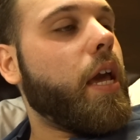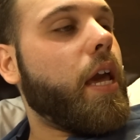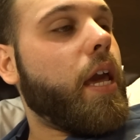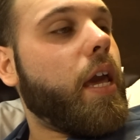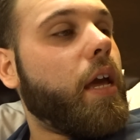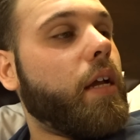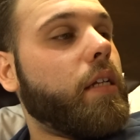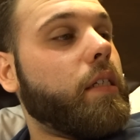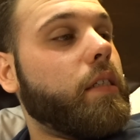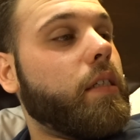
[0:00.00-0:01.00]

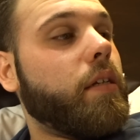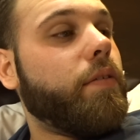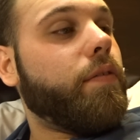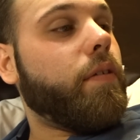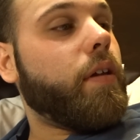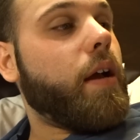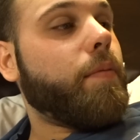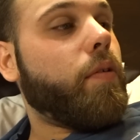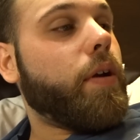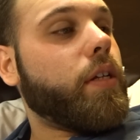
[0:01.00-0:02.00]
And
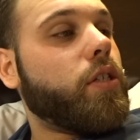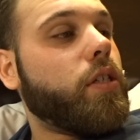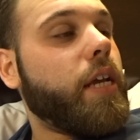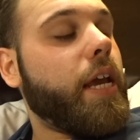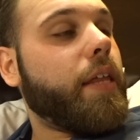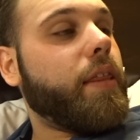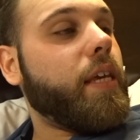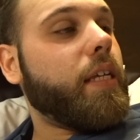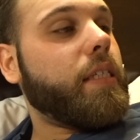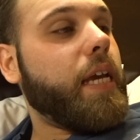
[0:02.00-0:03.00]
I'm going to take
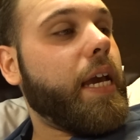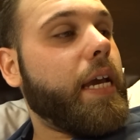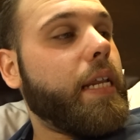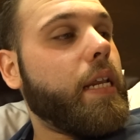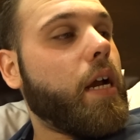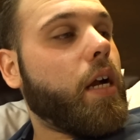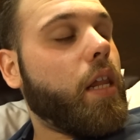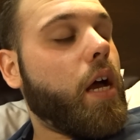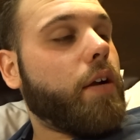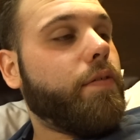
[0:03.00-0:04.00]
the 10
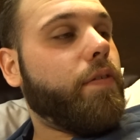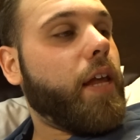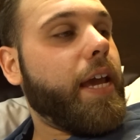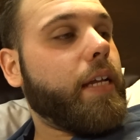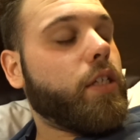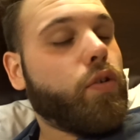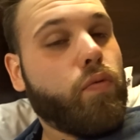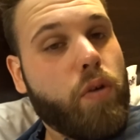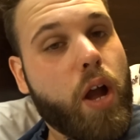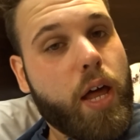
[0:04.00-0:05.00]
o'clock flight to
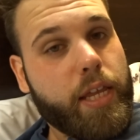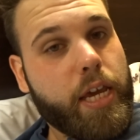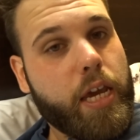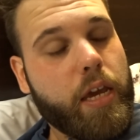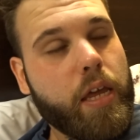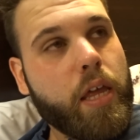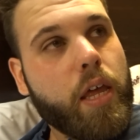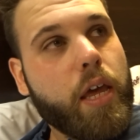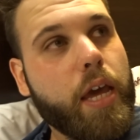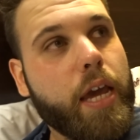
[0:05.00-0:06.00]
Raleigh.
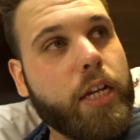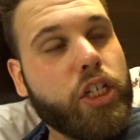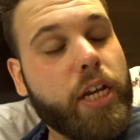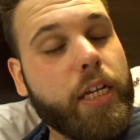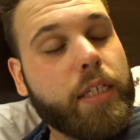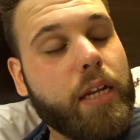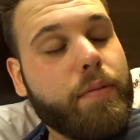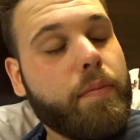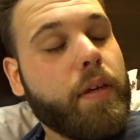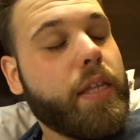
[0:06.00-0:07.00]
And JD's going to
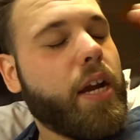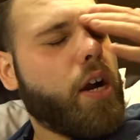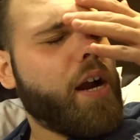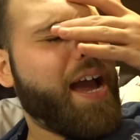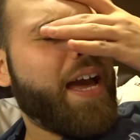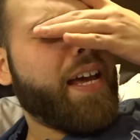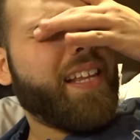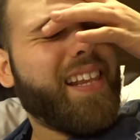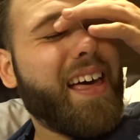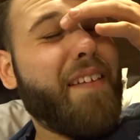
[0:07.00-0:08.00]
meet me there at
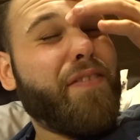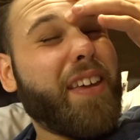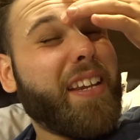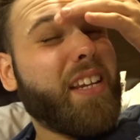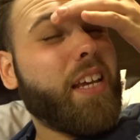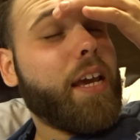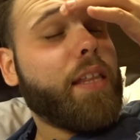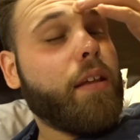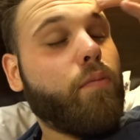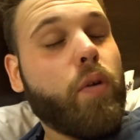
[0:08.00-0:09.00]
11.
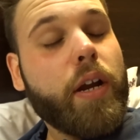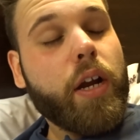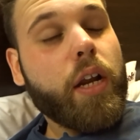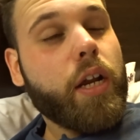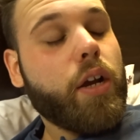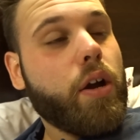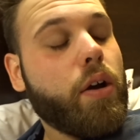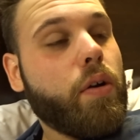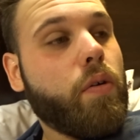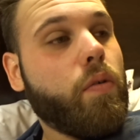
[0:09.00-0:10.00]
And then we're going to
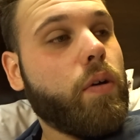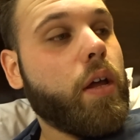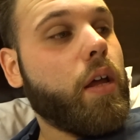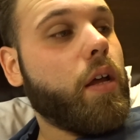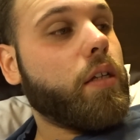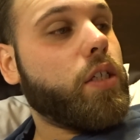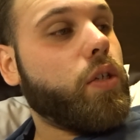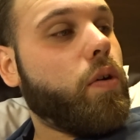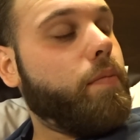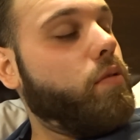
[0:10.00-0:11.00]
go
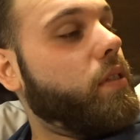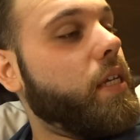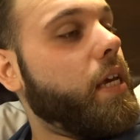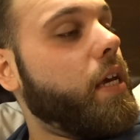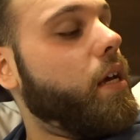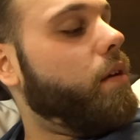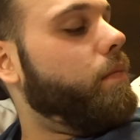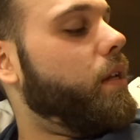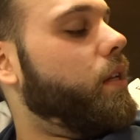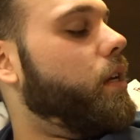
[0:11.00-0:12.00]
to a
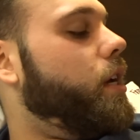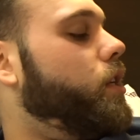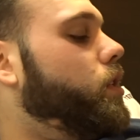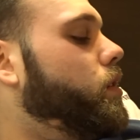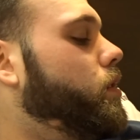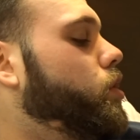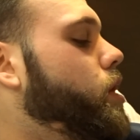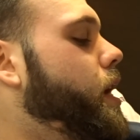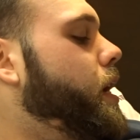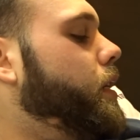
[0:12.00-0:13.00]
museum and get
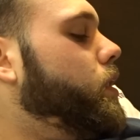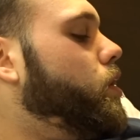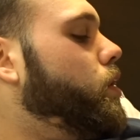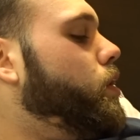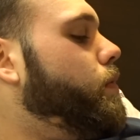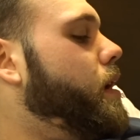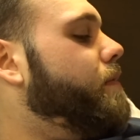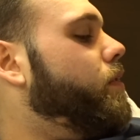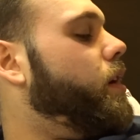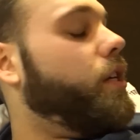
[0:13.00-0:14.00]
drinks or do
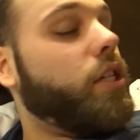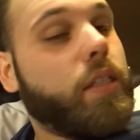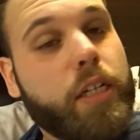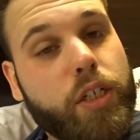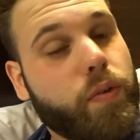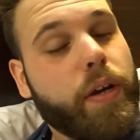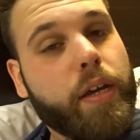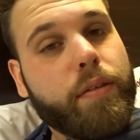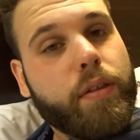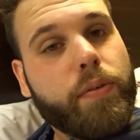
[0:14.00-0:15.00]
whatever and just
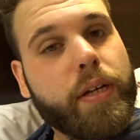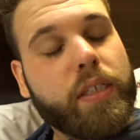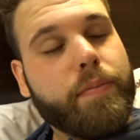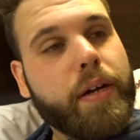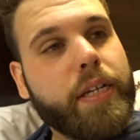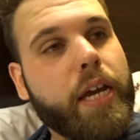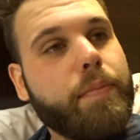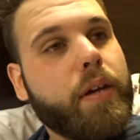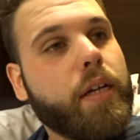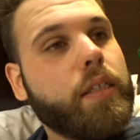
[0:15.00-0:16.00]
enjoy the rest of my day,
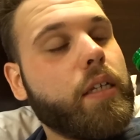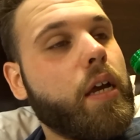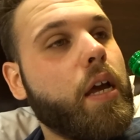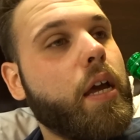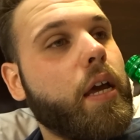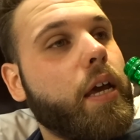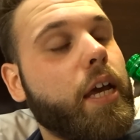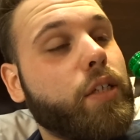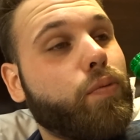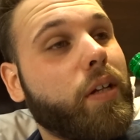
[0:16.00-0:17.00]
because
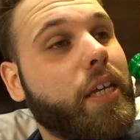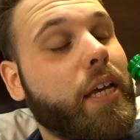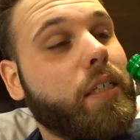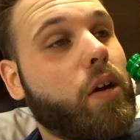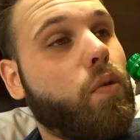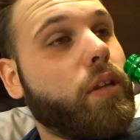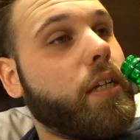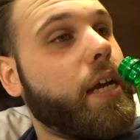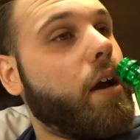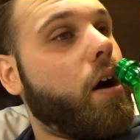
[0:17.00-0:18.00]
it's really his
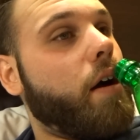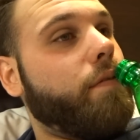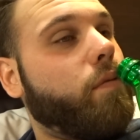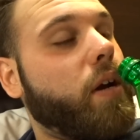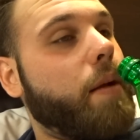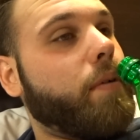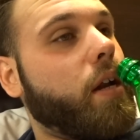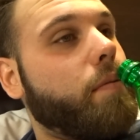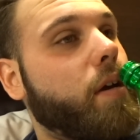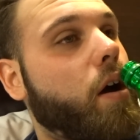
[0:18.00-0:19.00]
only day off when I'm
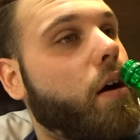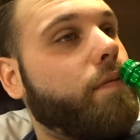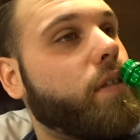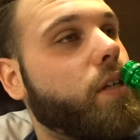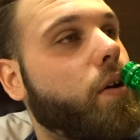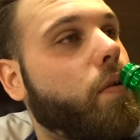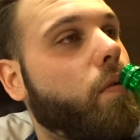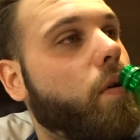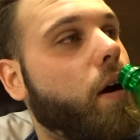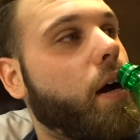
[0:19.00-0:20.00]
going to be off.
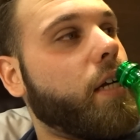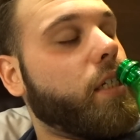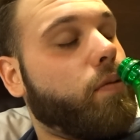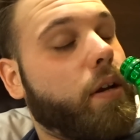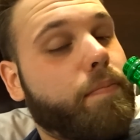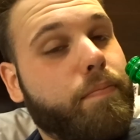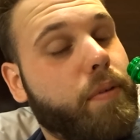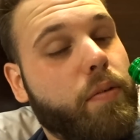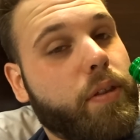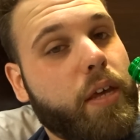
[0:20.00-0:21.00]
So I just want to
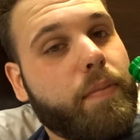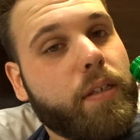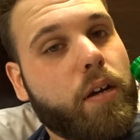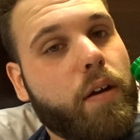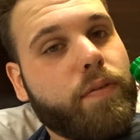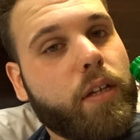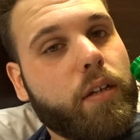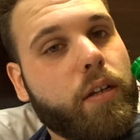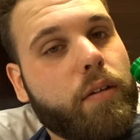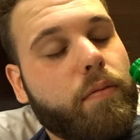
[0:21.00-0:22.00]
be with him as often
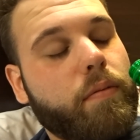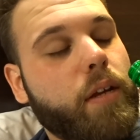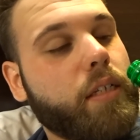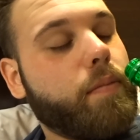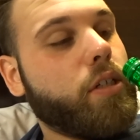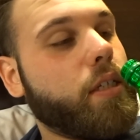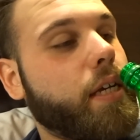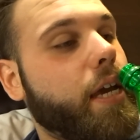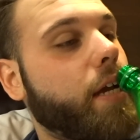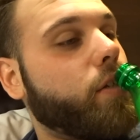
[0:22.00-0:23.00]
and as much as
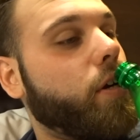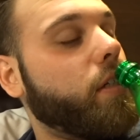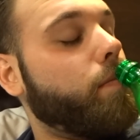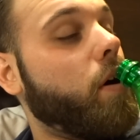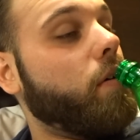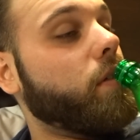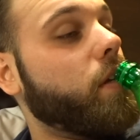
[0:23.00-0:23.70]
I can during tomorrow.